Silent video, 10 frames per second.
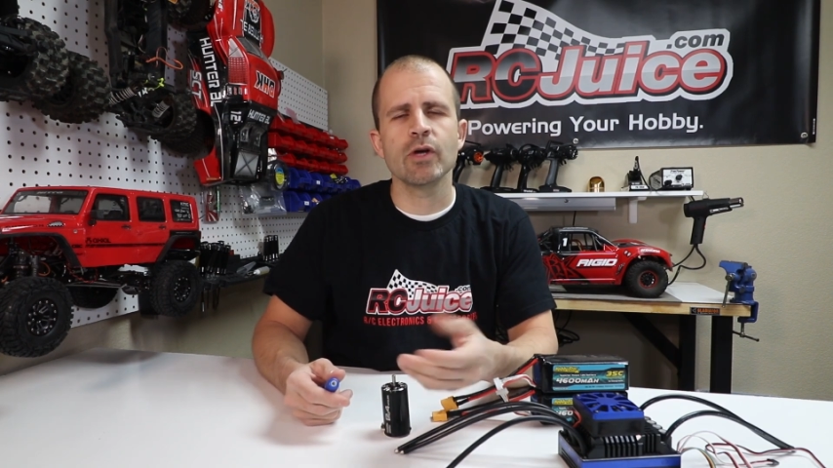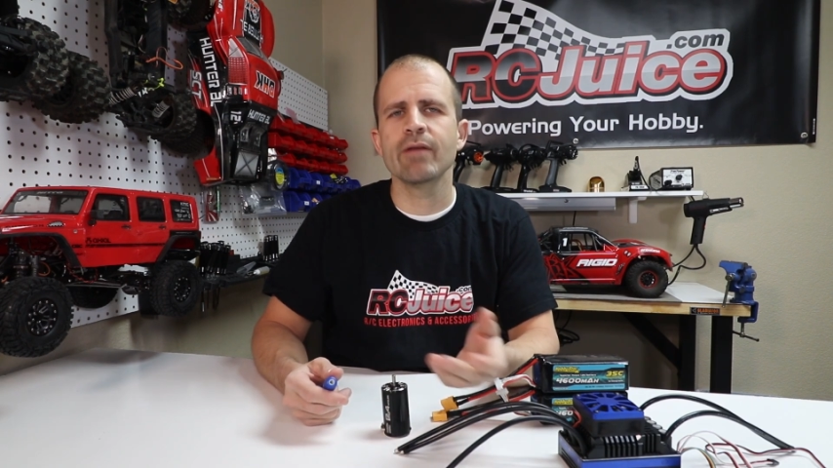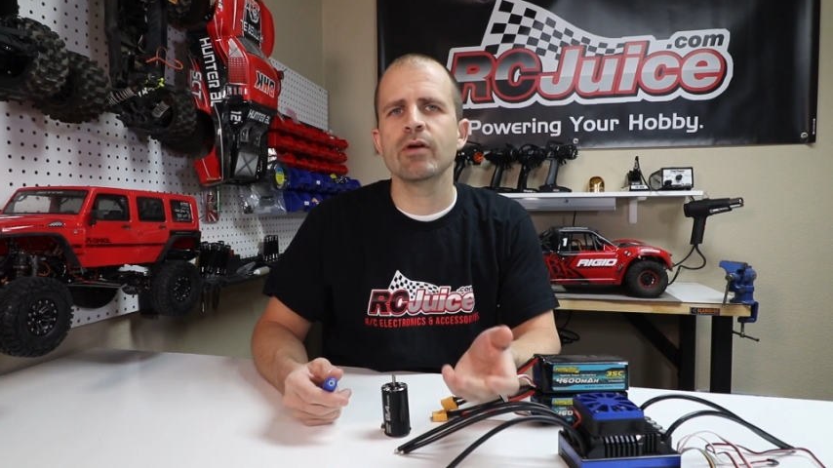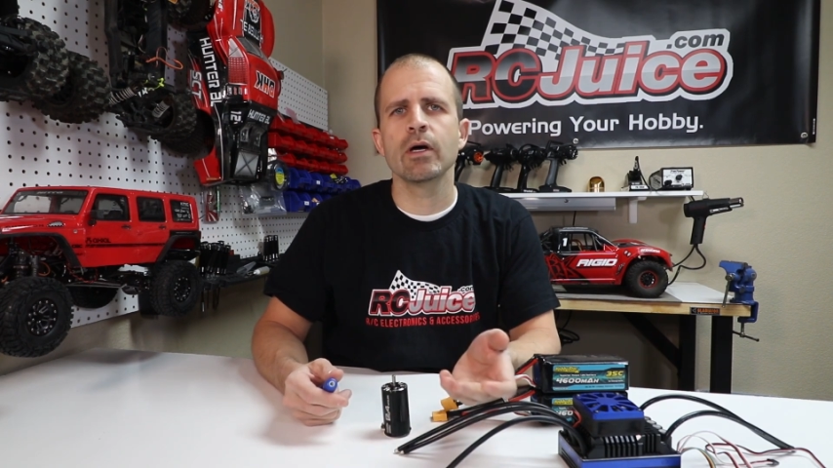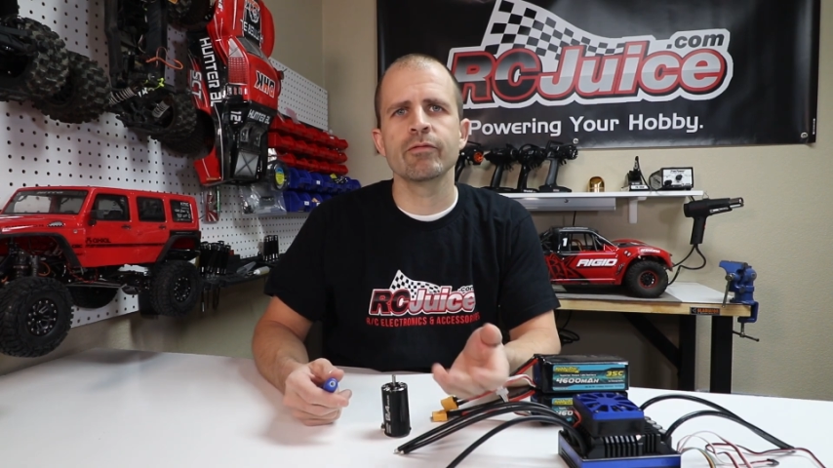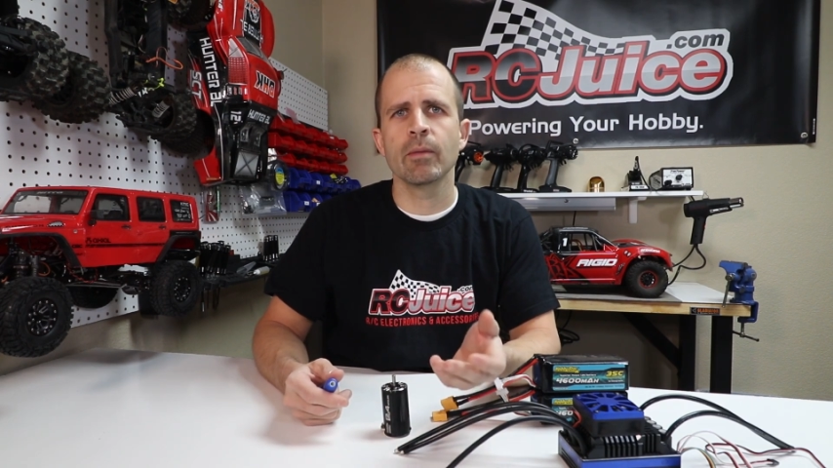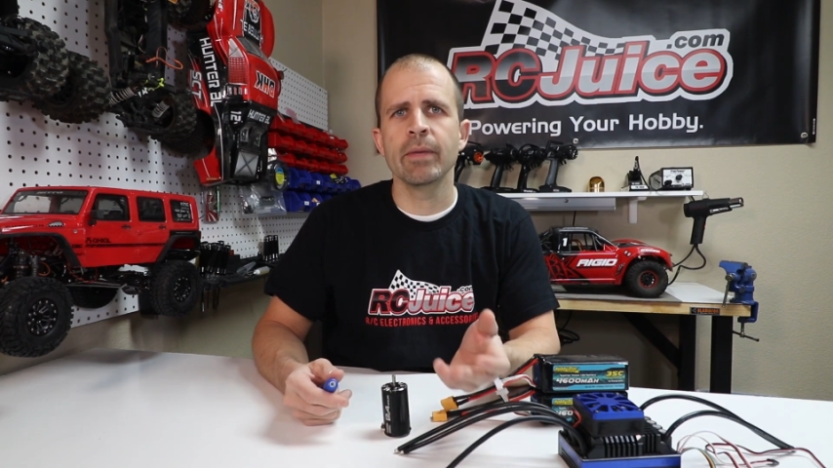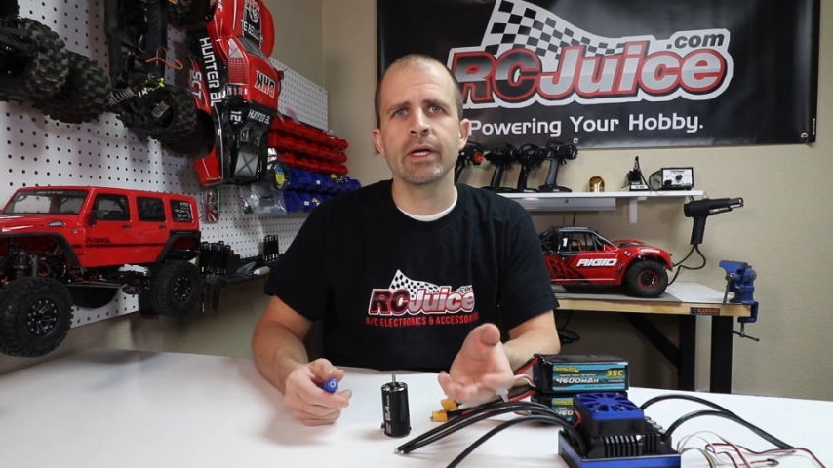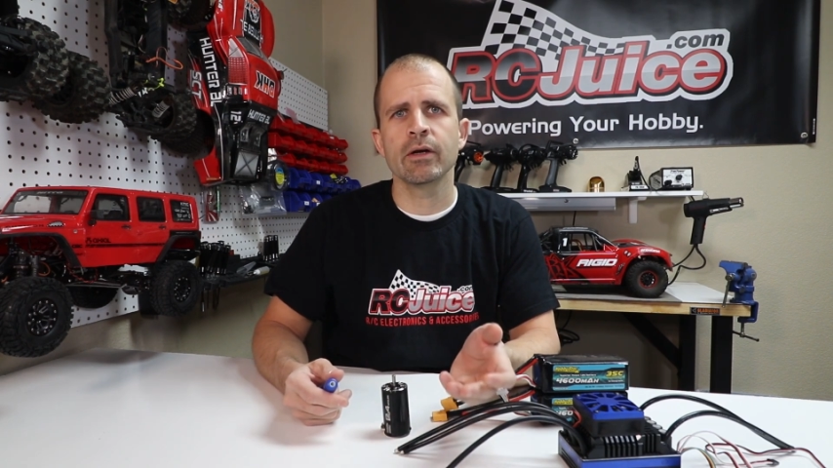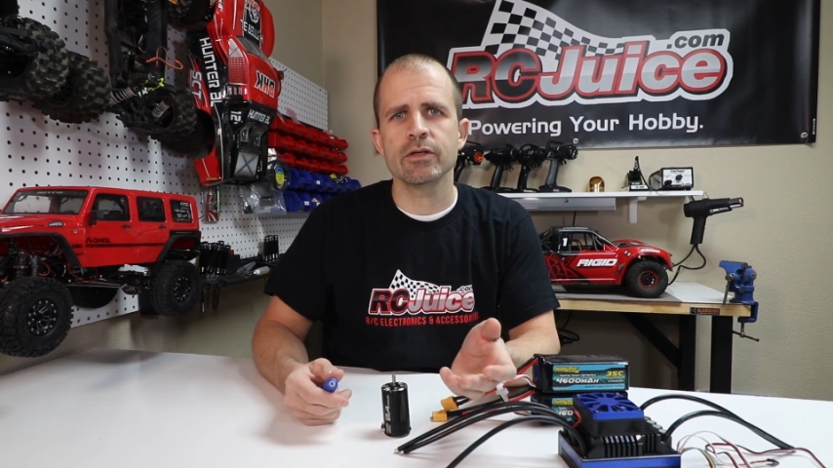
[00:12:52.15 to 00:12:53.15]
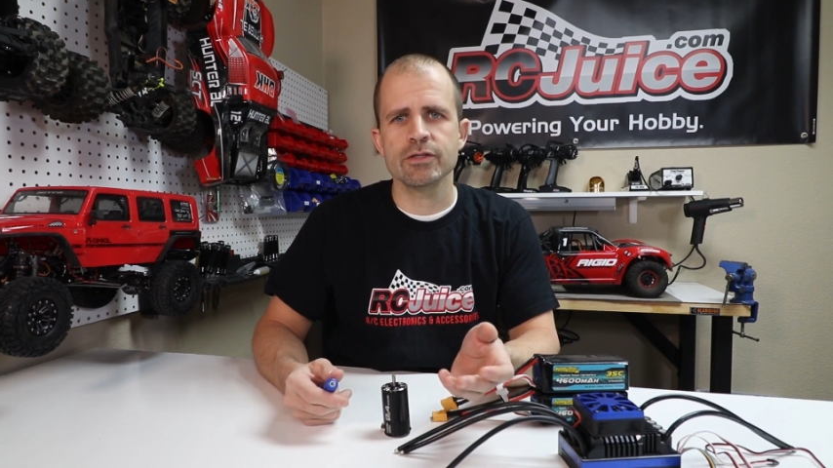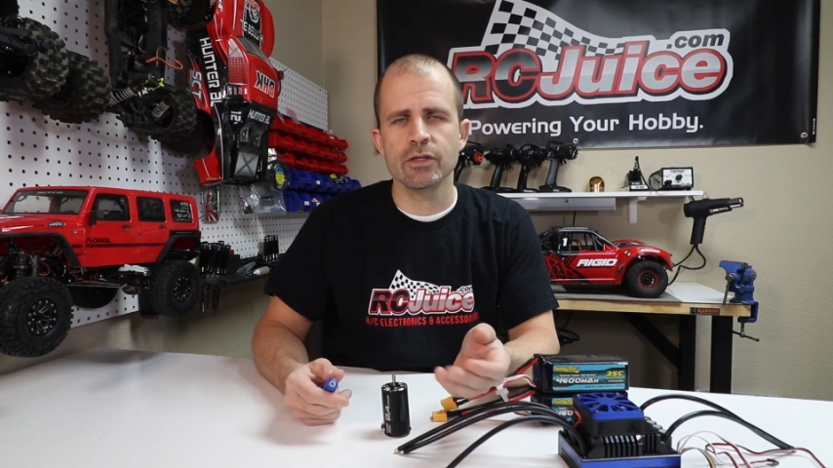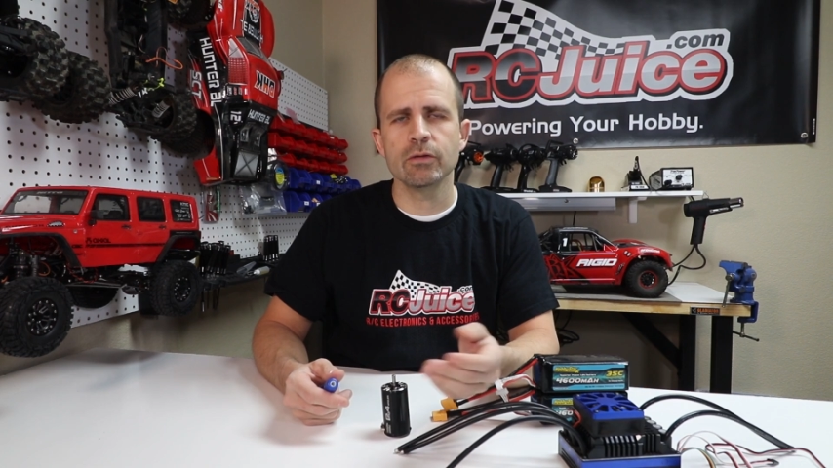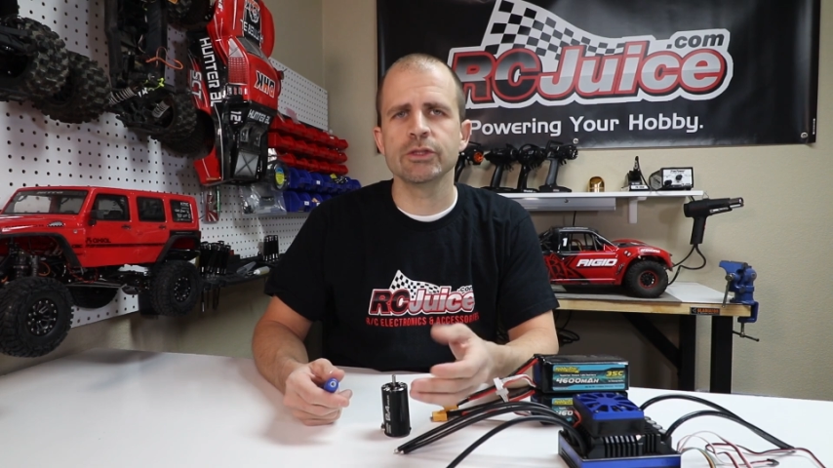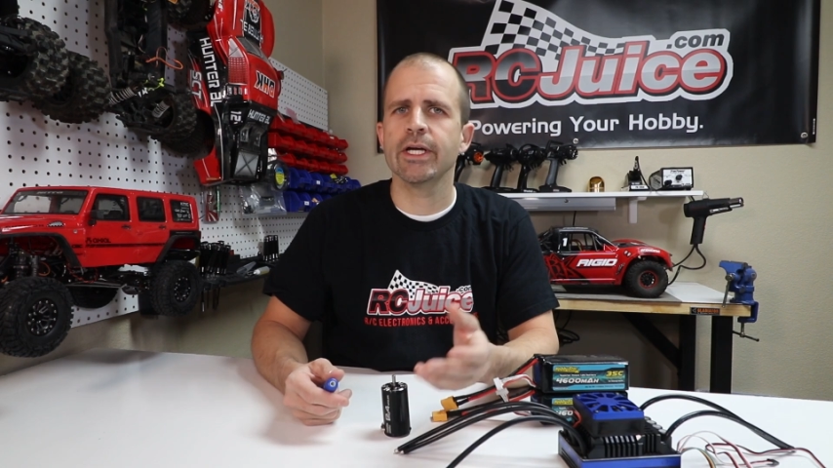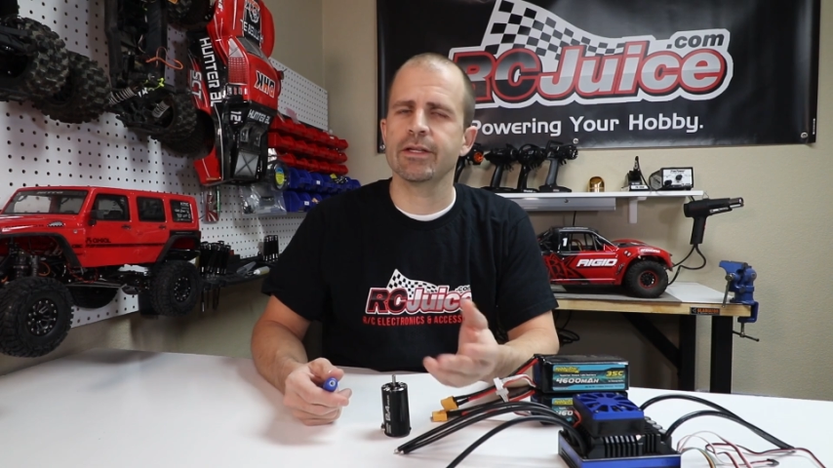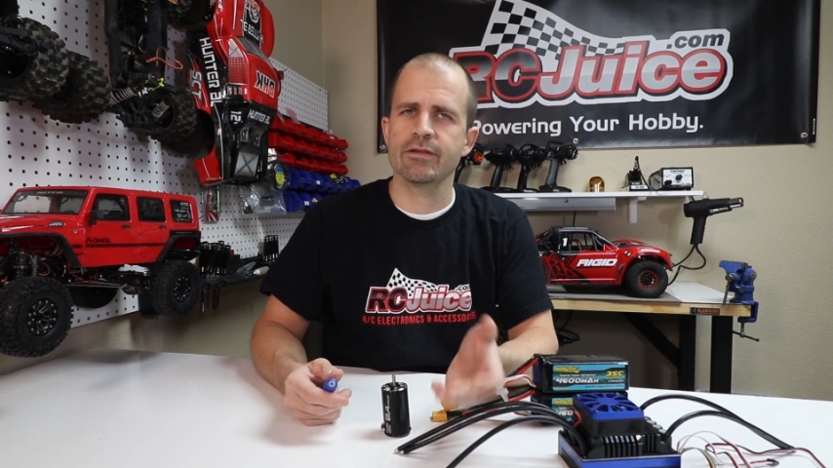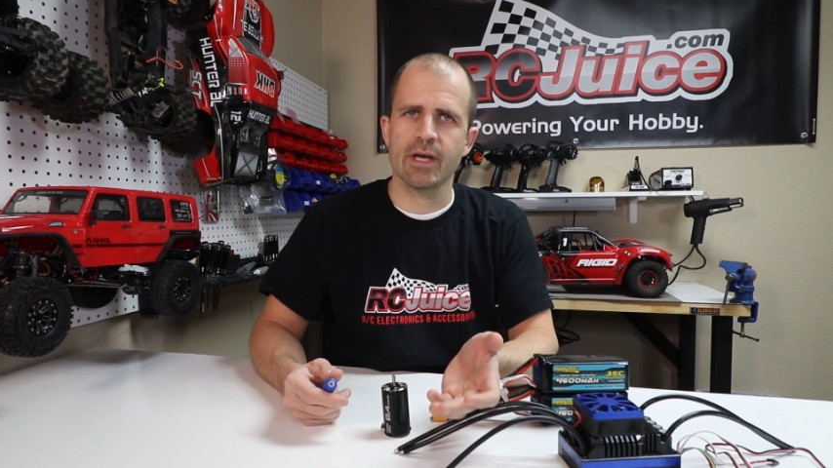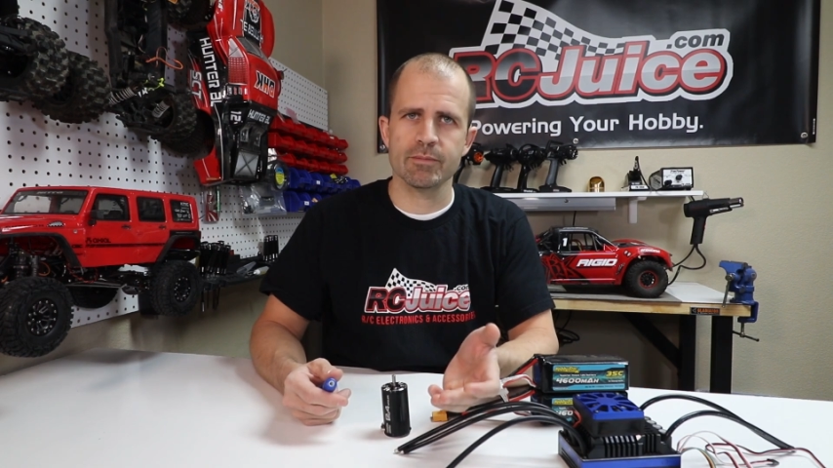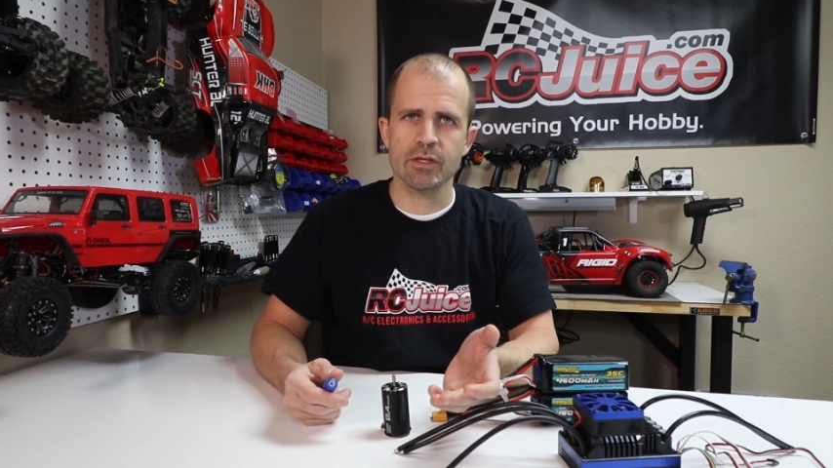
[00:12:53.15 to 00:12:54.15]
drive around for a minute or two, check
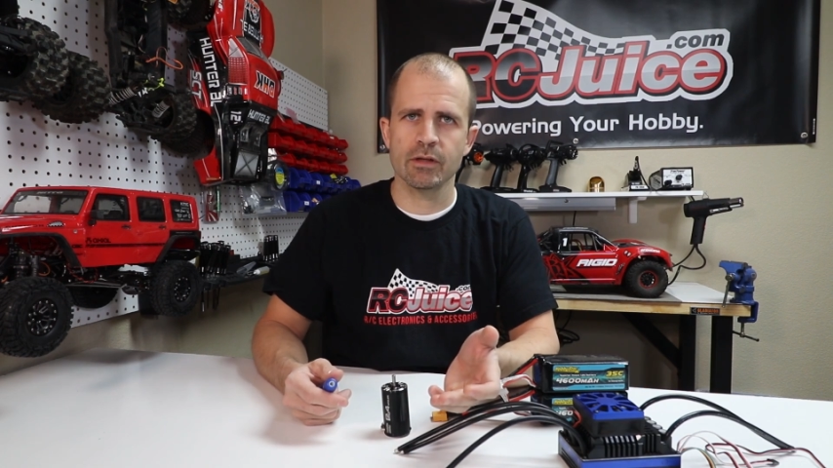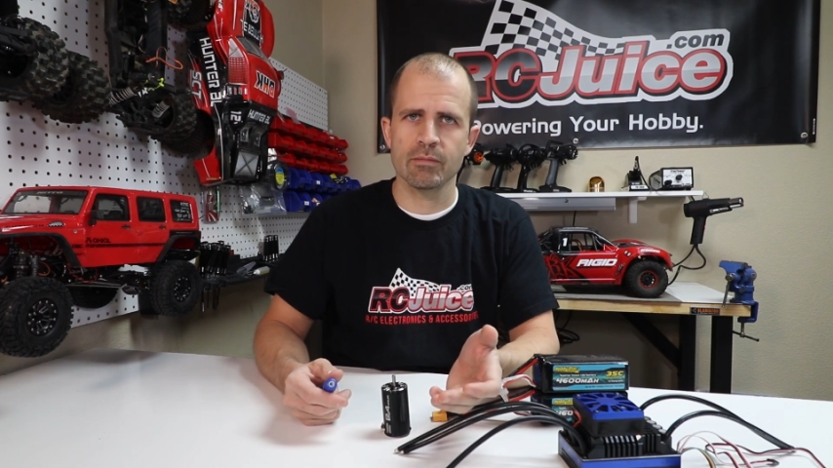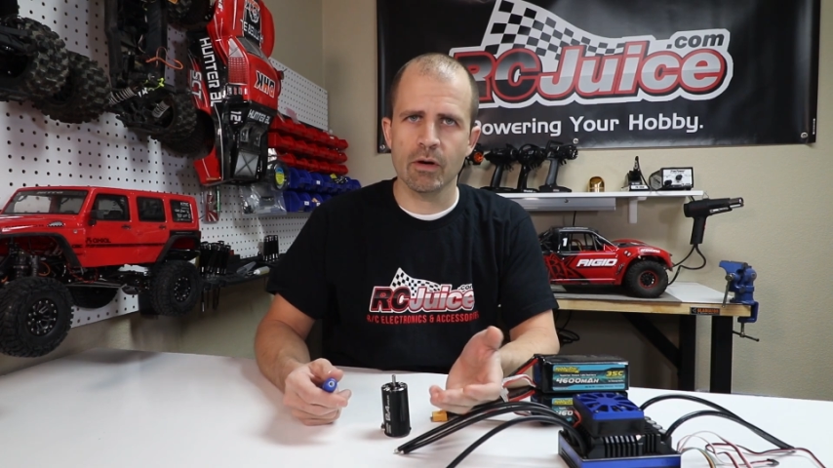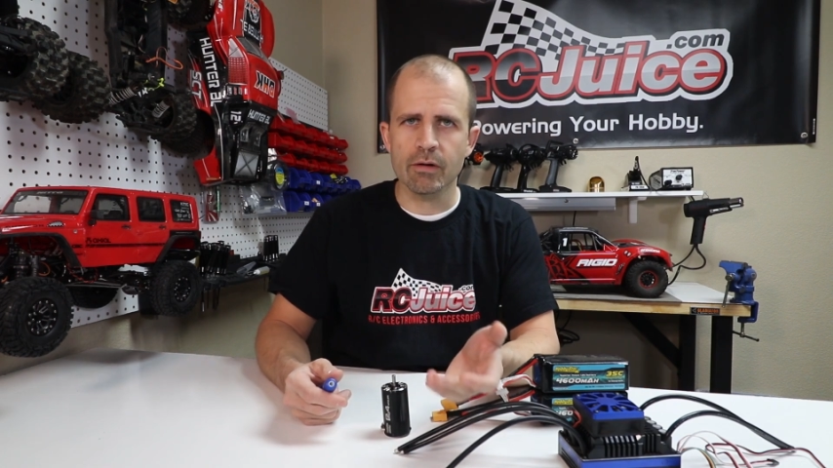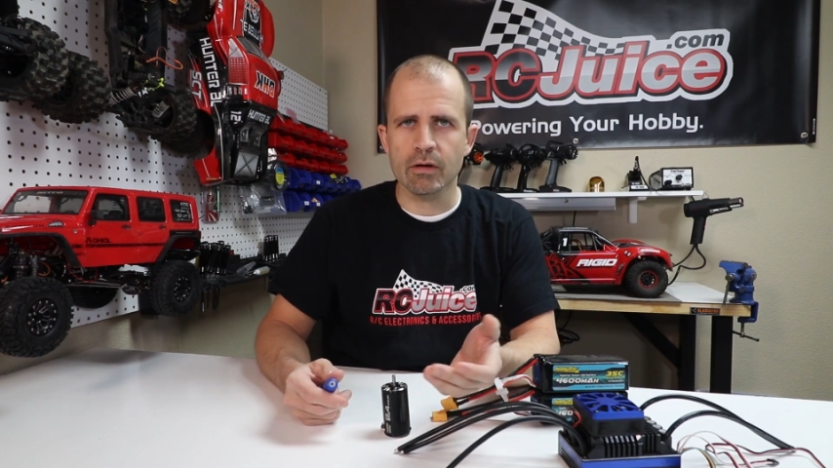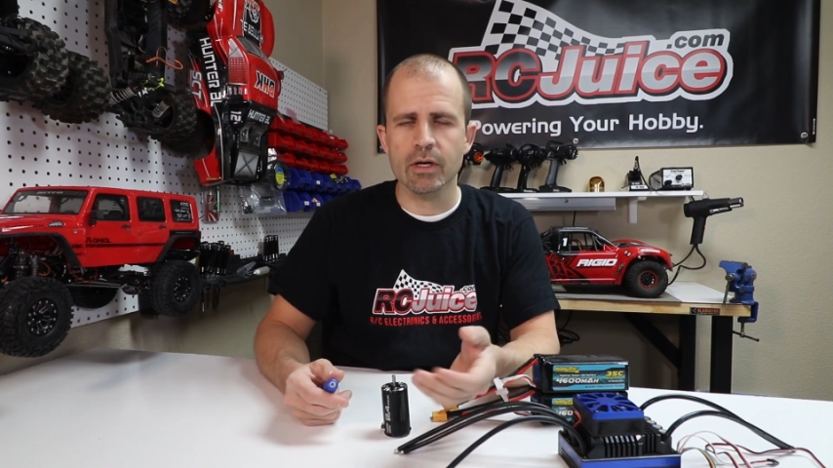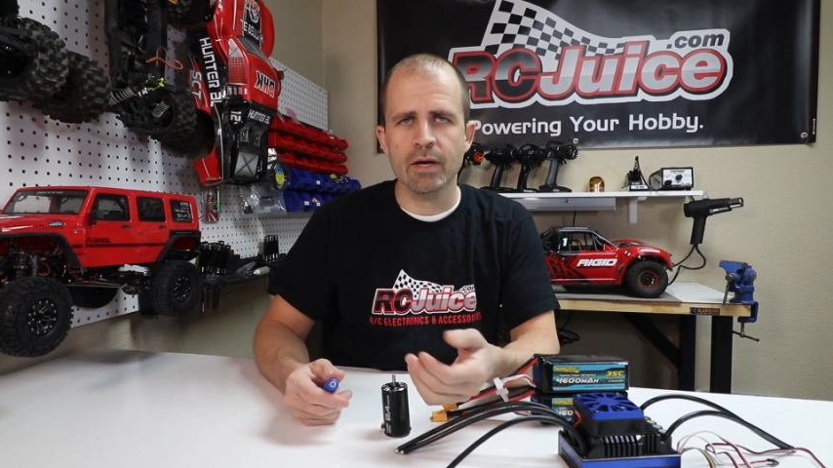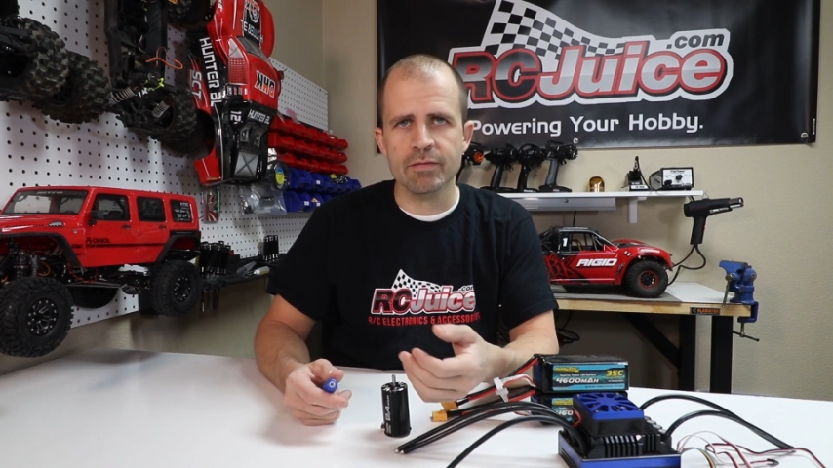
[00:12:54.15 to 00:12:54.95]
the temps on the motor.